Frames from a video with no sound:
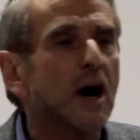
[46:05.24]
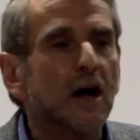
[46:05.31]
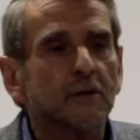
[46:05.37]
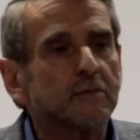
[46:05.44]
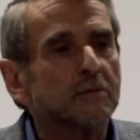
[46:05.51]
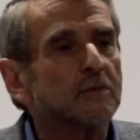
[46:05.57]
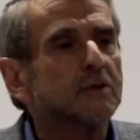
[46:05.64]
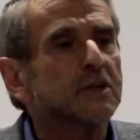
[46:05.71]
we
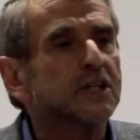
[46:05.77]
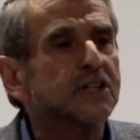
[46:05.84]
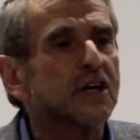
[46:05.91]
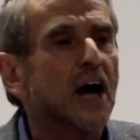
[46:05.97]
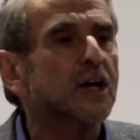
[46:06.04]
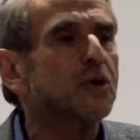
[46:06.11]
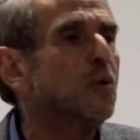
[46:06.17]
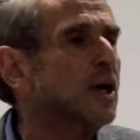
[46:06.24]
can't
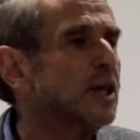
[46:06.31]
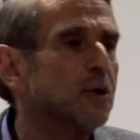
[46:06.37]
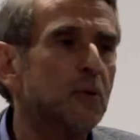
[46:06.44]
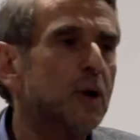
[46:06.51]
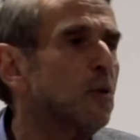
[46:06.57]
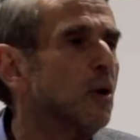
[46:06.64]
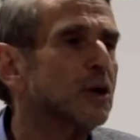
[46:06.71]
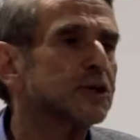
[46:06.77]
decide
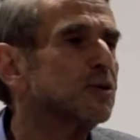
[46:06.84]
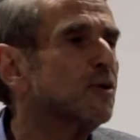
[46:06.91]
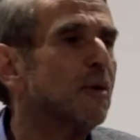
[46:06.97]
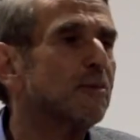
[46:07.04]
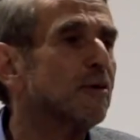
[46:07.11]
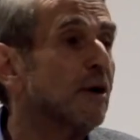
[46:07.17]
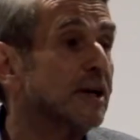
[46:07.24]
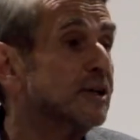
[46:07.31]
whether we want
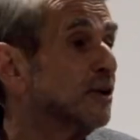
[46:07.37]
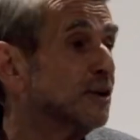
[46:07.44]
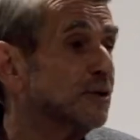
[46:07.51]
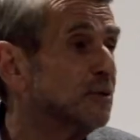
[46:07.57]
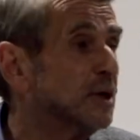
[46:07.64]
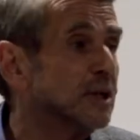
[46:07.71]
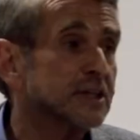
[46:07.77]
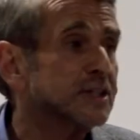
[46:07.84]
to operate
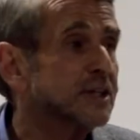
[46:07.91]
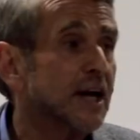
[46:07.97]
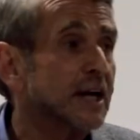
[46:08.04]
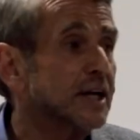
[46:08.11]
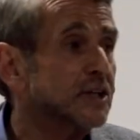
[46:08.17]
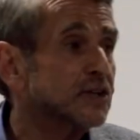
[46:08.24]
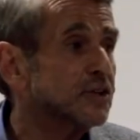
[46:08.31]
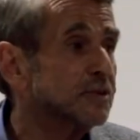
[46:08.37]
on the world
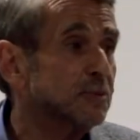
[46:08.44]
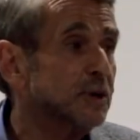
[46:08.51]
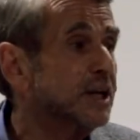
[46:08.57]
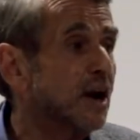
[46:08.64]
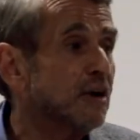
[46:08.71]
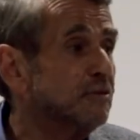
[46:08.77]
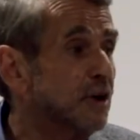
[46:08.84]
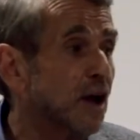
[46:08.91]
stage.
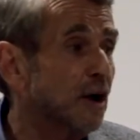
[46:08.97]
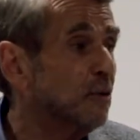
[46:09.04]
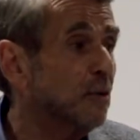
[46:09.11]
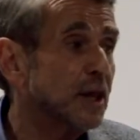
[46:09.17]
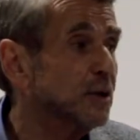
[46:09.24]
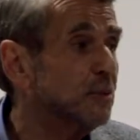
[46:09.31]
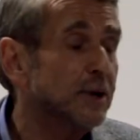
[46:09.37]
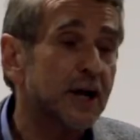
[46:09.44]
We don't know
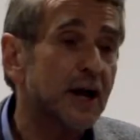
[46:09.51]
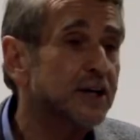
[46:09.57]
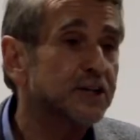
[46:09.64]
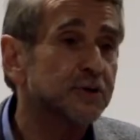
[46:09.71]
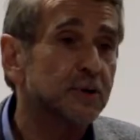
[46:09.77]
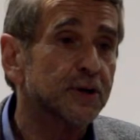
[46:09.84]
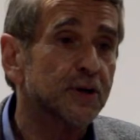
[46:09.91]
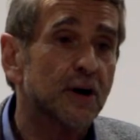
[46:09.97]
whether we're
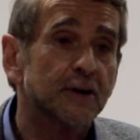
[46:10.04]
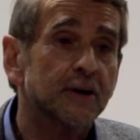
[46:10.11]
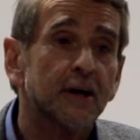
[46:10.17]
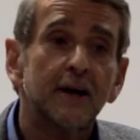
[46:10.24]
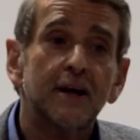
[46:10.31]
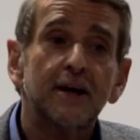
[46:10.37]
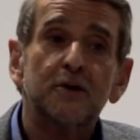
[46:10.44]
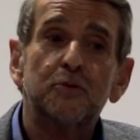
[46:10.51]
going to or not.
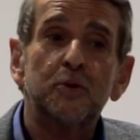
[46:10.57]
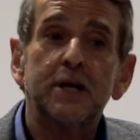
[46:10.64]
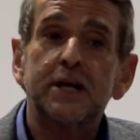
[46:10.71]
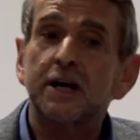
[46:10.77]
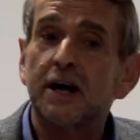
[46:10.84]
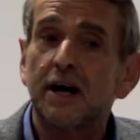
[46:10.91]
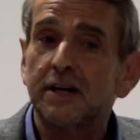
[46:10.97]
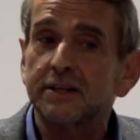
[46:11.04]

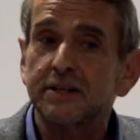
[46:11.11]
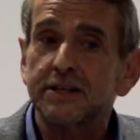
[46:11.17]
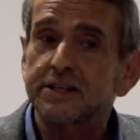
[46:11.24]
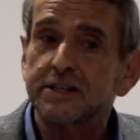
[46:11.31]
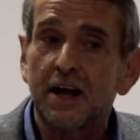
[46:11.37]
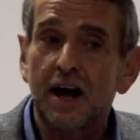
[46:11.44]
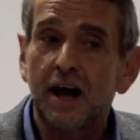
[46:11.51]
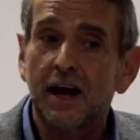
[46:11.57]
We can't
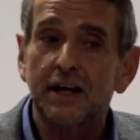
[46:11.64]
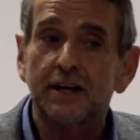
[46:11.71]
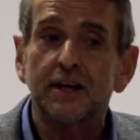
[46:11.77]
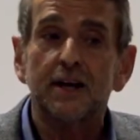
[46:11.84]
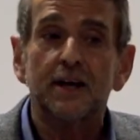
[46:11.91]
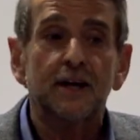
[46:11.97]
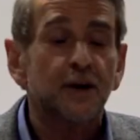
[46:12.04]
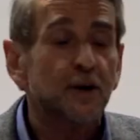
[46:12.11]

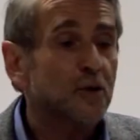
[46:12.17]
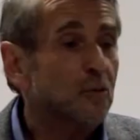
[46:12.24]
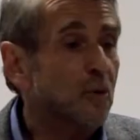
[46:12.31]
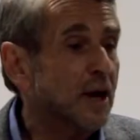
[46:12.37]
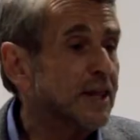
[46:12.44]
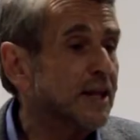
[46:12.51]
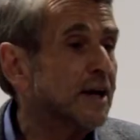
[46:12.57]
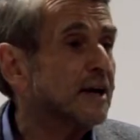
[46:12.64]
decide
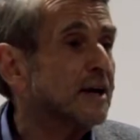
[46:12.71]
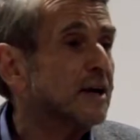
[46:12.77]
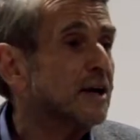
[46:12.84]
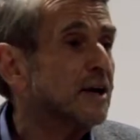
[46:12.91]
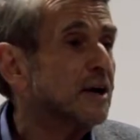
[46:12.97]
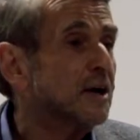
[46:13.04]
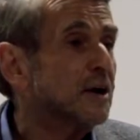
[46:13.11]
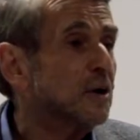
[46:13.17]
whether
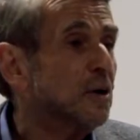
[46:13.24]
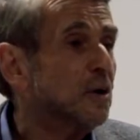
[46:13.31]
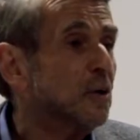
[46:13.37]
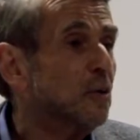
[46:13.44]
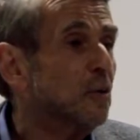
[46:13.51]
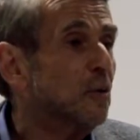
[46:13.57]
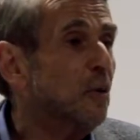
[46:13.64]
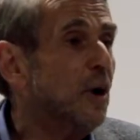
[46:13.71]

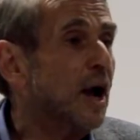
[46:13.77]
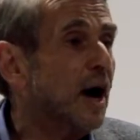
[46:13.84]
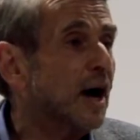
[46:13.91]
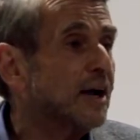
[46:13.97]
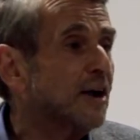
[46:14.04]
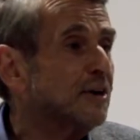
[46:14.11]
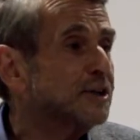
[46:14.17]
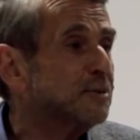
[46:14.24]
we
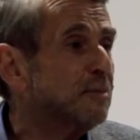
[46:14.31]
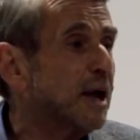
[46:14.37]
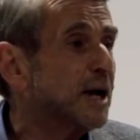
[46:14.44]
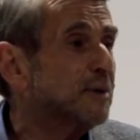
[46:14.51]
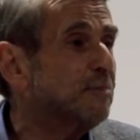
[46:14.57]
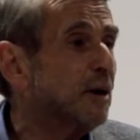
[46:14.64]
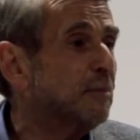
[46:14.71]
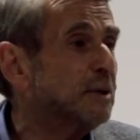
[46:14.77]
are going to
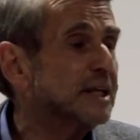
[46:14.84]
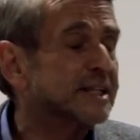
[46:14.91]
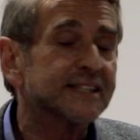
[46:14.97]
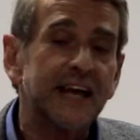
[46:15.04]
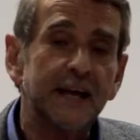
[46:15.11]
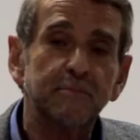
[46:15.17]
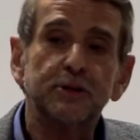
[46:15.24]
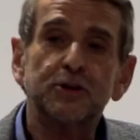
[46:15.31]
make a
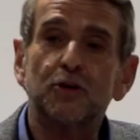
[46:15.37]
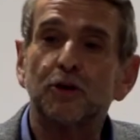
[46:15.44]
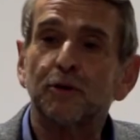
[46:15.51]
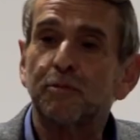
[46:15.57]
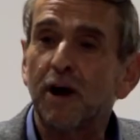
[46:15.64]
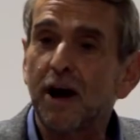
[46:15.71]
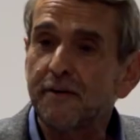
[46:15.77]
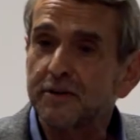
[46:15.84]
public statement
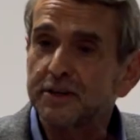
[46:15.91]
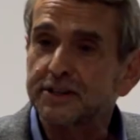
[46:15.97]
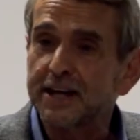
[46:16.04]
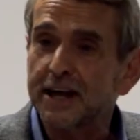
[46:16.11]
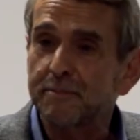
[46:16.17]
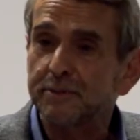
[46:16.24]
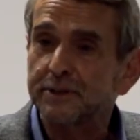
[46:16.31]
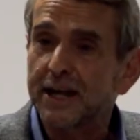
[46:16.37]
or a private
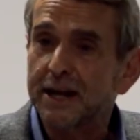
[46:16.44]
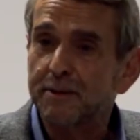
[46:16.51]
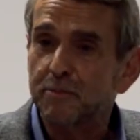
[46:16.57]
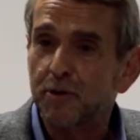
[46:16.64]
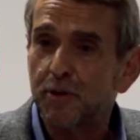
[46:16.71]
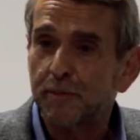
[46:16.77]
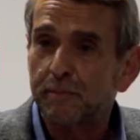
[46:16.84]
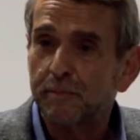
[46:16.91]
statement anymore.